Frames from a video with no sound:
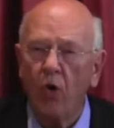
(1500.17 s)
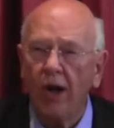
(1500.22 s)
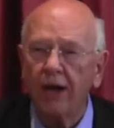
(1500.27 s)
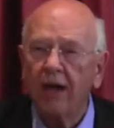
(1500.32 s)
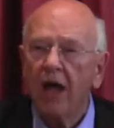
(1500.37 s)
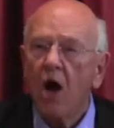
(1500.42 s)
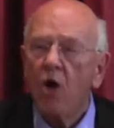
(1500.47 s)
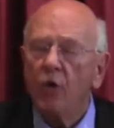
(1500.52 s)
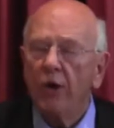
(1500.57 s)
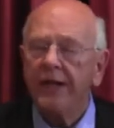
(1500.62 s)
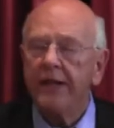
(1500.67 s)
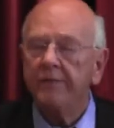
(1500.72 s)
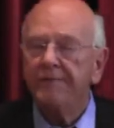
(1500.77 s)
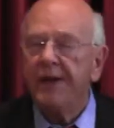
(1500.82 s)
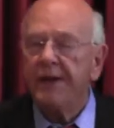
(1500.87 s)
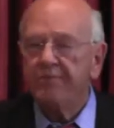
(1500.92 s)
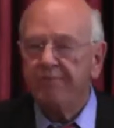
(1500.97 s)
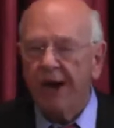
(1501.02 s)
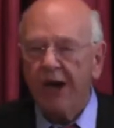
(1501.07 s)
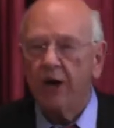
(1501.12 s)
know what? Wouldn't it
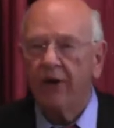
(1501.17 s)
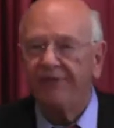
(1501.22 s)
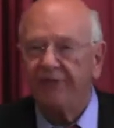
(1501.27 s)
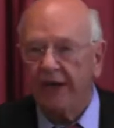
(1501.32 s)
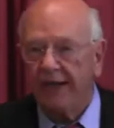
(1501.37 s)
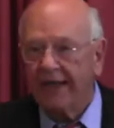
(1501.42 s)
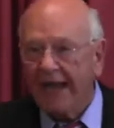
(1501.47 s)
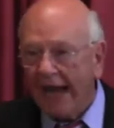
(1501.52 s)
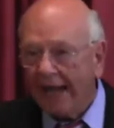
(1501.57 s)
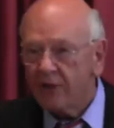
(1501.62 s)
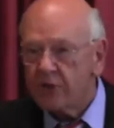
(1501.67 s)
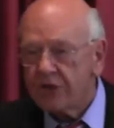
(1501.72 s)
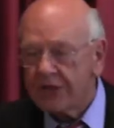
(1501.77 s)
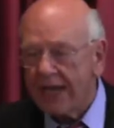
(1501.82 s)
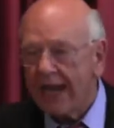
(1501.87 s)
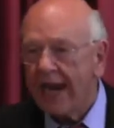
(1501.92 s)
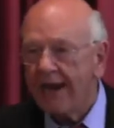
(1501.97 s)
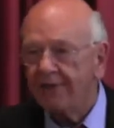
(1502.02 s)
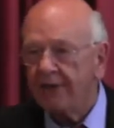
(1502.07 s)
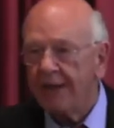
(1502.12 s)
have been better if he'd gotten
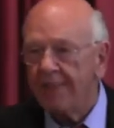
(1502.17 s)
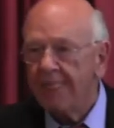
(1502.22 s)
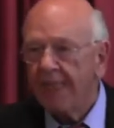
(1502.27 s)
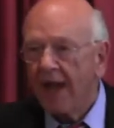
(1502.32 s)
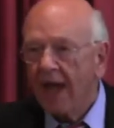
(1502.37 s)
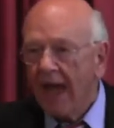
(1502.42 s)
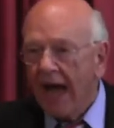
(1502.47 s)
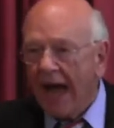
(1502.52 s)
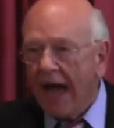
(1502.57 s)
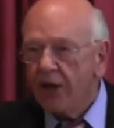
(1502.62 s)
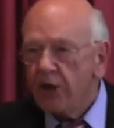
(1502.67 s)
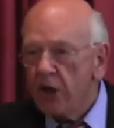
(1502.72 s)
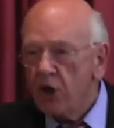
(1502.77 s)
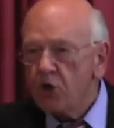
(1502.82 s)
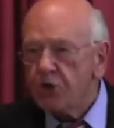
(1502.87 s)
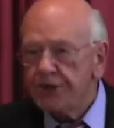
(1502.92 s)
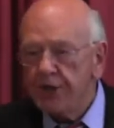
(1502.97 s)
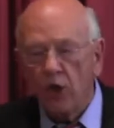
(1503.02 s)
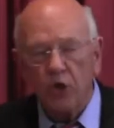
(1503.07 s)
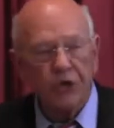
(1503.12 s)
saved and
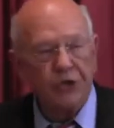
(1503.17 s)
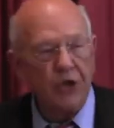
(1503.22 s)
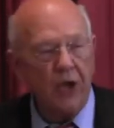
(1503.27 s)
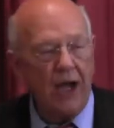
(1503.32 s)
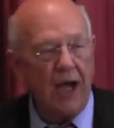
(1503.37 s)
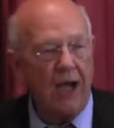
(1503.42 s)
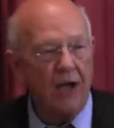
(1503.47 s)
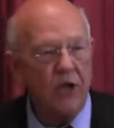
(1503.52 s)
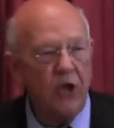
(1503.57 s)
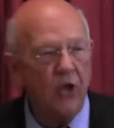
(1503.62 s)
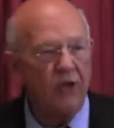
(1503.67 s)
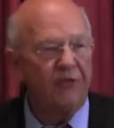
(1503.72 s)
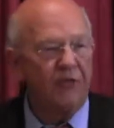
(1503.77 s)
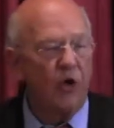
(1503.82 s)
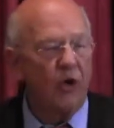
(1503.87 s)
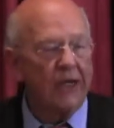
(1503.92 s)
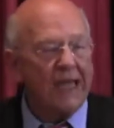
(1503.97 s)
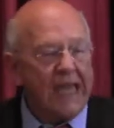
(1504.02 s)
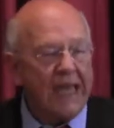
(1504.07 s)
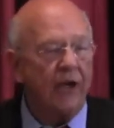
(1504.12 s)
I'd uh, use those uh,
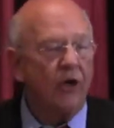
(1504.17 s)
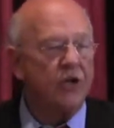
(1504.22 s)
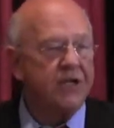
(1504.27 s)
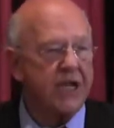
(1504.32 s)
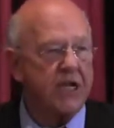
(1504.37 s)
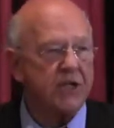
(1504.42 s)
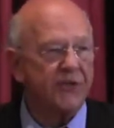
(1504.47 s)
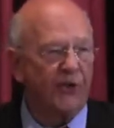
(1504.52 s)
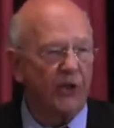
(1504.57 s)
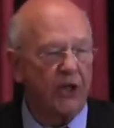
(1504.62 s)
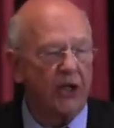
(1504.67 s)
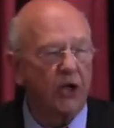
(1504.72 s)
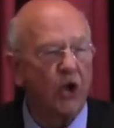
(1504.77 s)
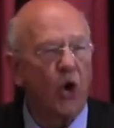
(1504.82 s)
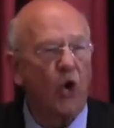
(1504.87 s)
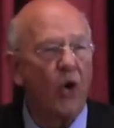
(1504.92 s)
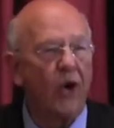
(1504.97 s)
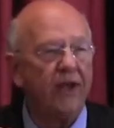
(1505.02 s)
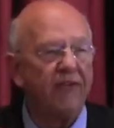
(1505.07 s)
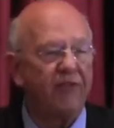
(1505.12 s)
youthful energies for the
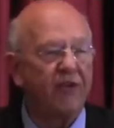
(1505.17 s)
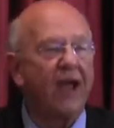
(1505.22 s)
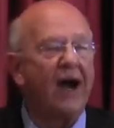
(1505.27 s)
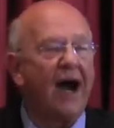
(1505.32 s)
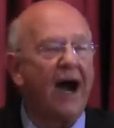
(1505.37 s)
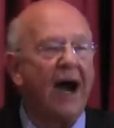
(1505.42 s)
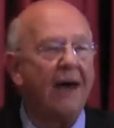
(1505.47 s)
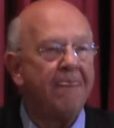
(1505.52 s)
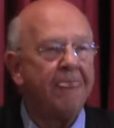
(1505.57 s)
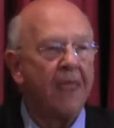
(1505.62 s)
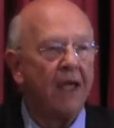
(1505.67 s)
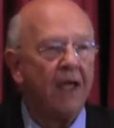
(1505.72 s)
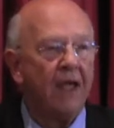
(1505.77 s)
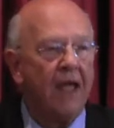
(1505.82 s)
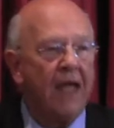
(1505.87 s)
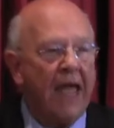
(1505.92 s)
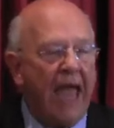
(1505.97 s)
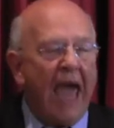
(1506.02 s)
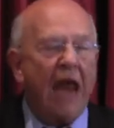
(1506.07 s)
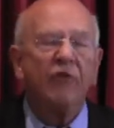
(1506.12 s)
glory of
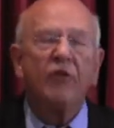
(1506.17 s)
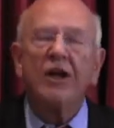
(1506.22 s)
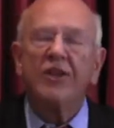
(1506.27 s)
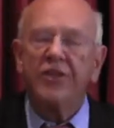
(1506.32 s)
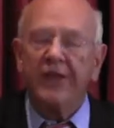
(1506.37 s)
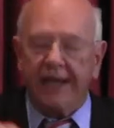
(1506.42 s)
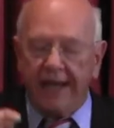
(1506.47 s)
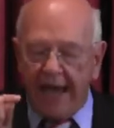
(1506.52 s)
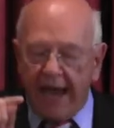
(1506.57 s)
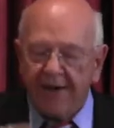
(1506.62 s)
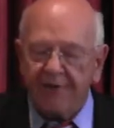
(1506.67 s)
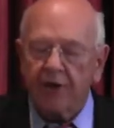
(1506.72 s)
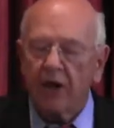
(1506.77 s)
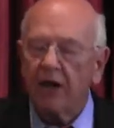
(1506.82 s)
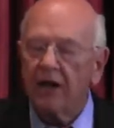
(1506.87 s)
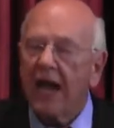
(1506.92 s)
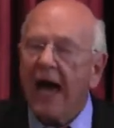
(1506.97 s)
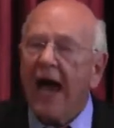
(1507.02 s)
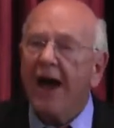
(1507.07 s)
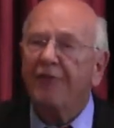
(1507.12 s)
God and rather than
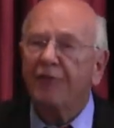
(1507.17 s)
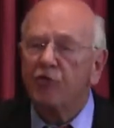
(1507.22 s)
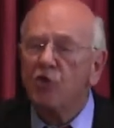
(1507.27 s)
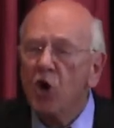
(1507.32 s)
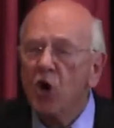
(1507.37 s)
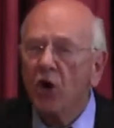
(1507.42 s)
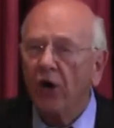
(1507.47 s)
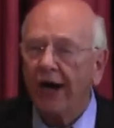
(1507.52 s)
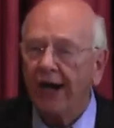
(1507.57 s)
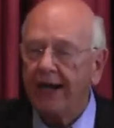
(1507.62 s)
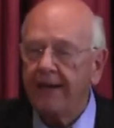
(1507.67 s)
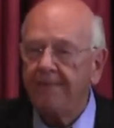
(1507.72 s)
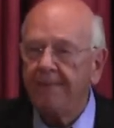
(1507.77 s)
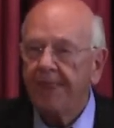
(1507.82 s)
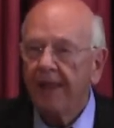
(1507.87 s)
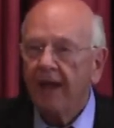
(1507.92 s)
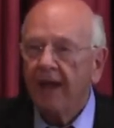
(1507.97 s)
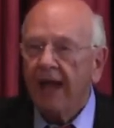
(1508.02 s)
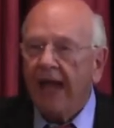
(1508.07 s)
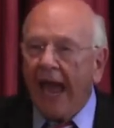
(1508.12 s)
having a life
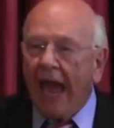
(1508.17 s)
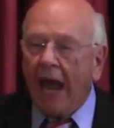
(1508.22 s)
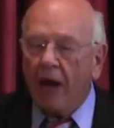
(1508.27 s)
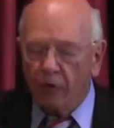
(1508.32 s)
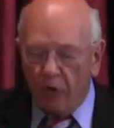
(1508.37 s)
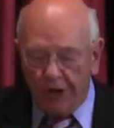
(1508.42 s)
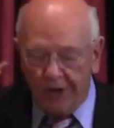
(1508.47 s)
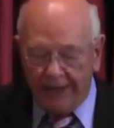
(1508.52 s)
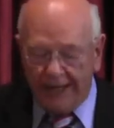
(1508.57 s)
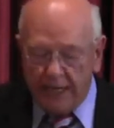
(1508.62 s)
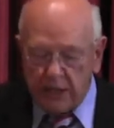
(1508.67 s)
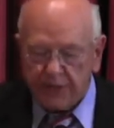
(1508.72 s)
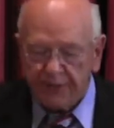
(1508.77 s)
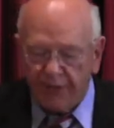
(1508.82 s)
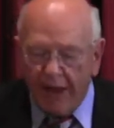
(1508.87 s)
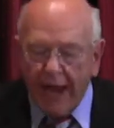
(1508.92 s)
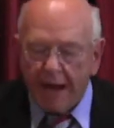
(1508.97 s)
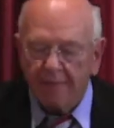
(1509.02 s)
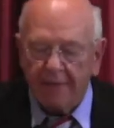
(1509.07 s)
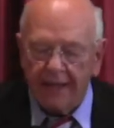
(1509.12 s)
ruined and ruin his
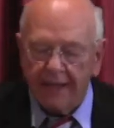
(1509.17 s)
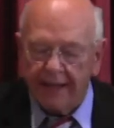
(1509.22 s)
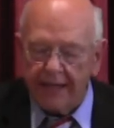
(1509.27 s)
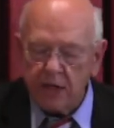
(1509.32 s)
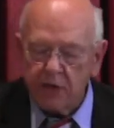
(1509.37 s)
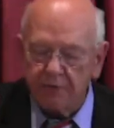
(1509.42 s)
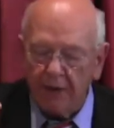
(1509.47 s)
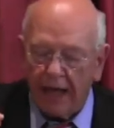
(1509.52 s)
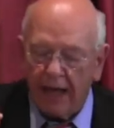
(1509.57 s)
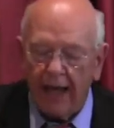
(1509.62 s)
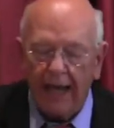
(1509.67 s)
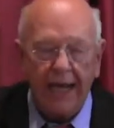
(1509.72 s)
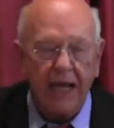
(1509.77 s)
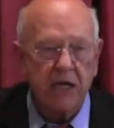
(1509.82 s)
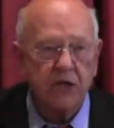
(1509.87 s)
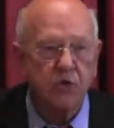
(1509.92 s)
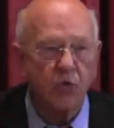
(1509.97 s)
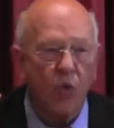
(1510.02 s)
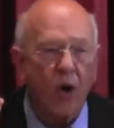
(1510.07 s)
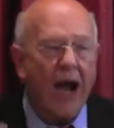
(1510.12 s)
family and his, uh,
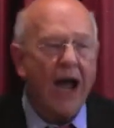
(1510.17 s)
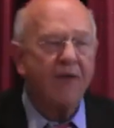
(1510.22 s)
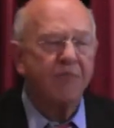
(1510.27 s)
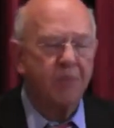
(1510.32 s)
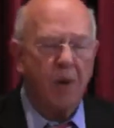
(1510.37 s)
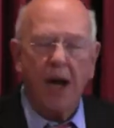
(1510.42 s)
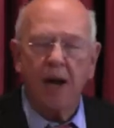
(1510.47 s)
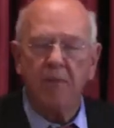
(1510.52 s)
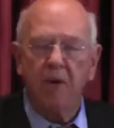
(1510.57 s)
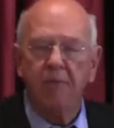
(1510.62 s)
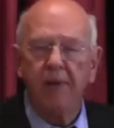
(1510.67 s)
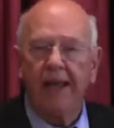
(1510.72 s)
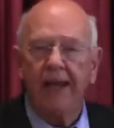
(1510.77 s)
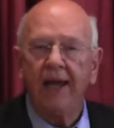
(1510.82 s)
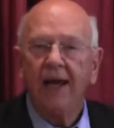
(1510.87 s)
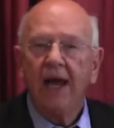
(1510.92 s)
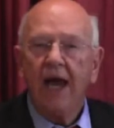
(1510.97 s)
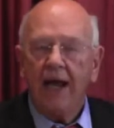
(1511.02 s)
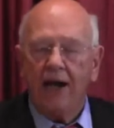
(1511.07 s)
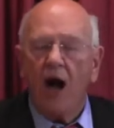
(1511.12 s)
his wife
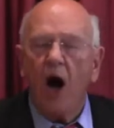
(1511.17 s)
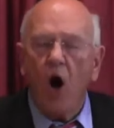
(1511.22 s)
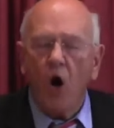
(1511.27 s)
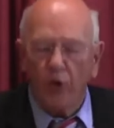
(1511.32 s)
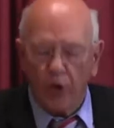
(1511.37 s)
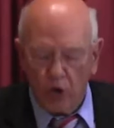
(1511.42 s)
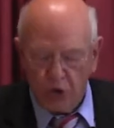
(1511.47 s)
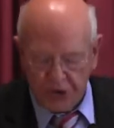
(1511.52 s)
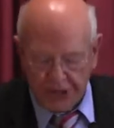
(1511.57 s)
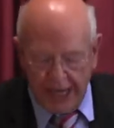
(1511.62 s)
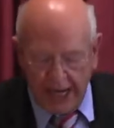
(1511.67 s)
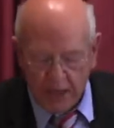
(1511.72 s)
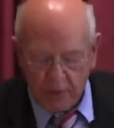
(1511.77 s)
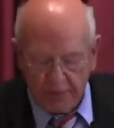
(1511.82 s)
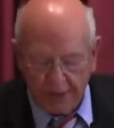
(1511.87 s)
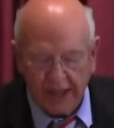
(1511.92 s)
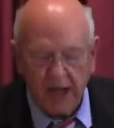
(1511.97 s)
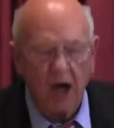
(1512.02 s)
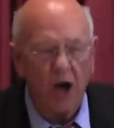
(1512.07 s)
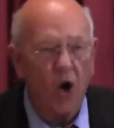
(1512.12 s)
probably and all those things
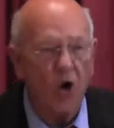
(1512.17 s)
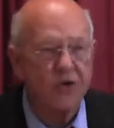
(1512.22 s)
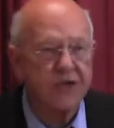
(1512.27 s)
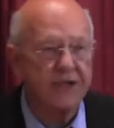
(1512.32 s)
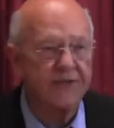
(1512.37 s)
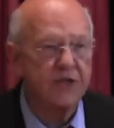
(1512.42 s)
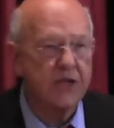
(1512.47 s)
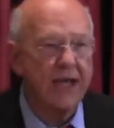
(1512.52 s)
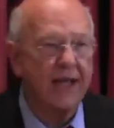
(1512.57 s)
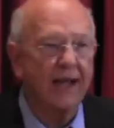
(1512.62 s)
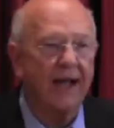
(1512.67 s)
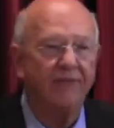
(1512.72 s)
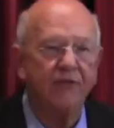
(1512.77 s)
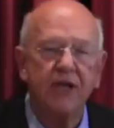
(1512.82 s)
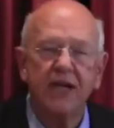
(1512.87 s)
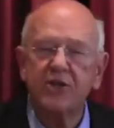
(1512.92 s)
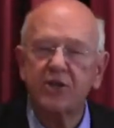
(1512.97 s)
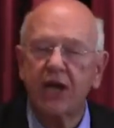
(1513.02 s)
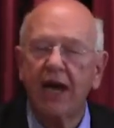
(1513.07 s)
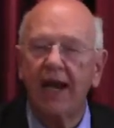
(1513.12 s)
because of saying,
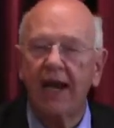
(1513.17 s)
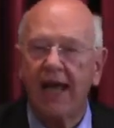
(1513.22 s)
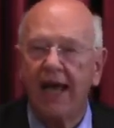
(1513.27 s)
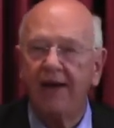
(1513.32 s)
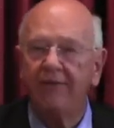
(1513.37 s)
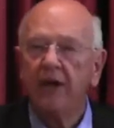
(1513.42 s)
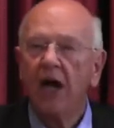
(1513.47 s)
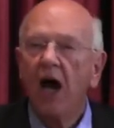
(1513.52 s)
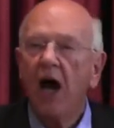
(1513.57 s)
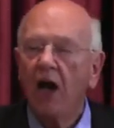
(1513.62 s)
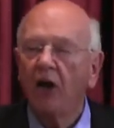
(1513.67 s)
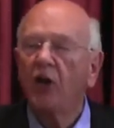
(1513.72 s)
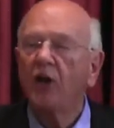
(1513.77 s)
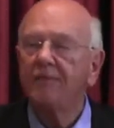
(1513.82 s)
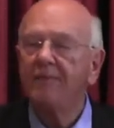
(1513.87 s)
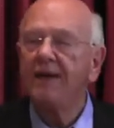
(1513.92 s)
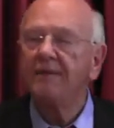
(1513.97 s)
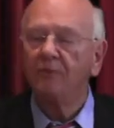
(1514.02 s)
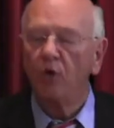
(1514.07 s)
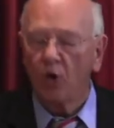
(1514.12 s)
I've just got to have a
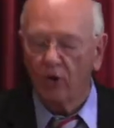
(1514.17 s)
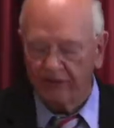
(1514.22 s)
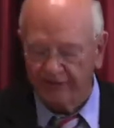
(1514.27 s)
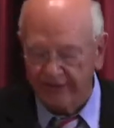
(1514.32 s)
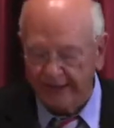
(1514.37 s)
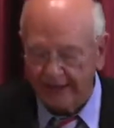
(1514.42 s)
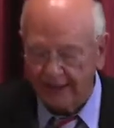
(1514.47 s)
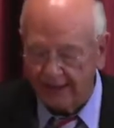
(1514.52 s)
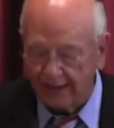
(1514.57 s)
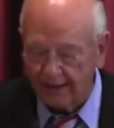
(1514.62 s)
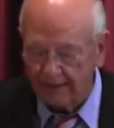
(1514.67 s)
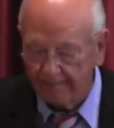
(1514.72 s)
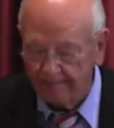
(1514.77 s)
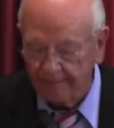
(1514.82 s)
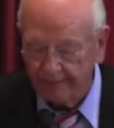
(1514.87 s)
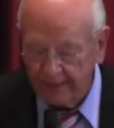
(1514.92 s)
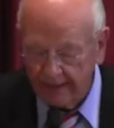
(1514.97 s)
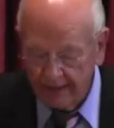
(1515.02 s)
little bit more fun.